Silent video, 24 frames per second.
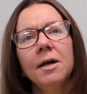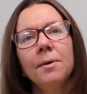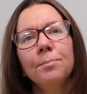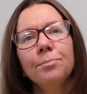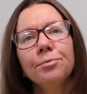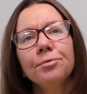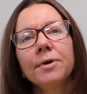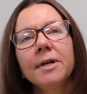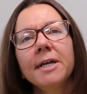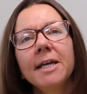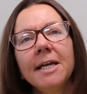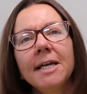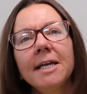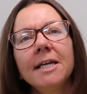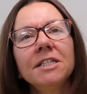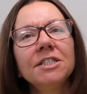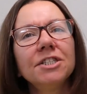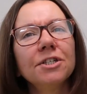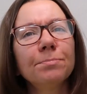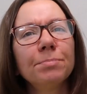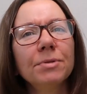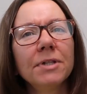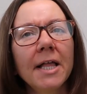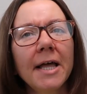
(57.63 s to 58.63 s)
bringing
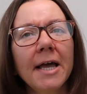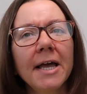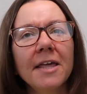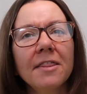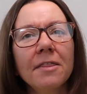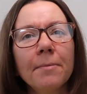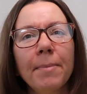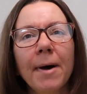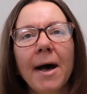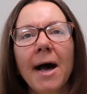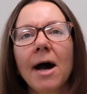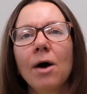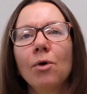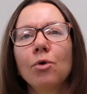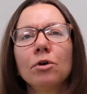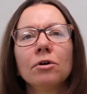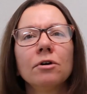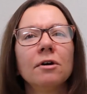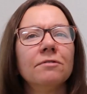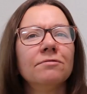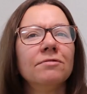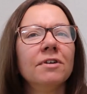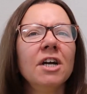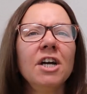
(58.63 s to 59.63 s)
into play the
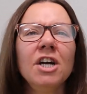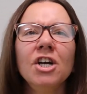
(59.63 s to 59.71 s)
power of